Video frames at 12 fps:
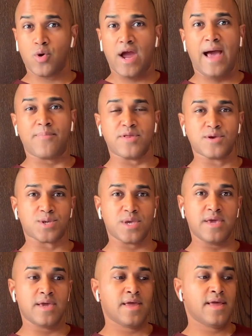So we're happy to
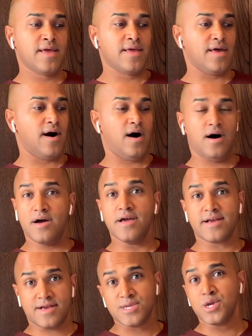see
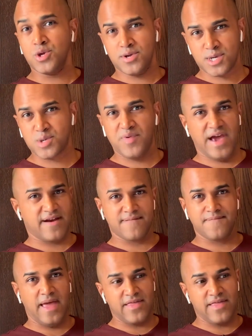uh, it continue to expand.